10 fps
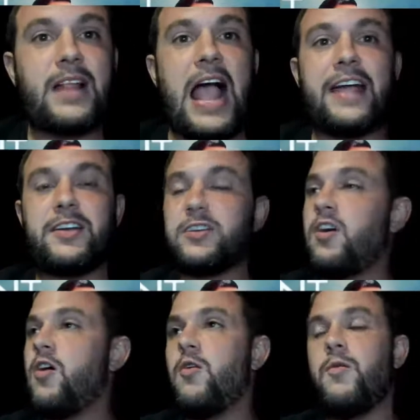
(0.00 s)
I could
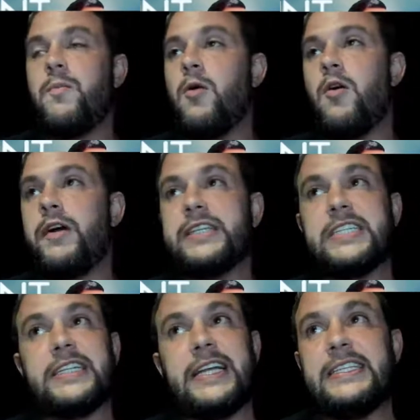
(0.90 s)
go more
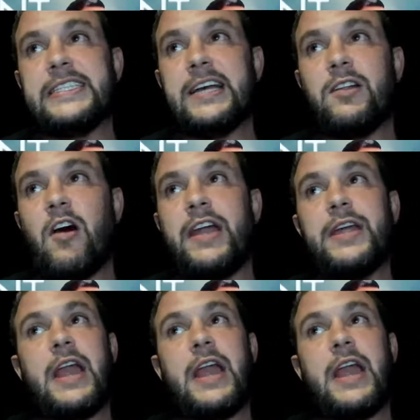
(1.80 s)
into detail on it.